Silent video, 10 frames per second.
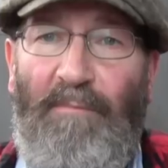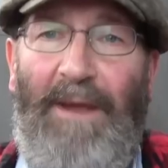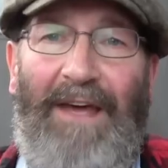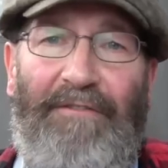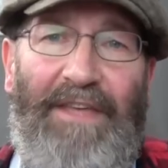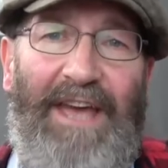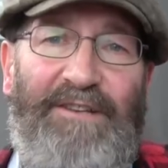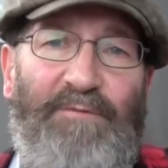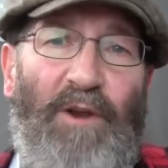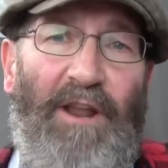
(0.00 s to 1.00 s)
about
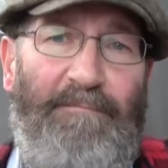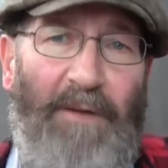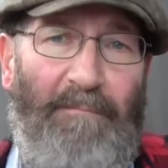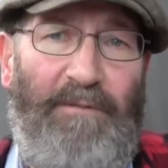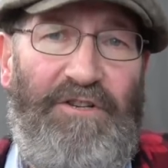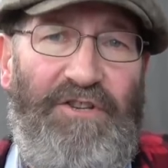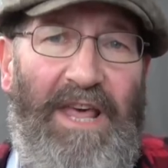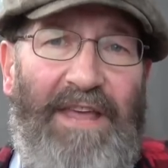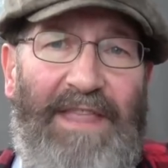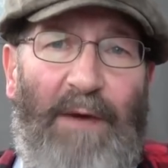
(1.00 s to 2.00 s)
that when I publish that.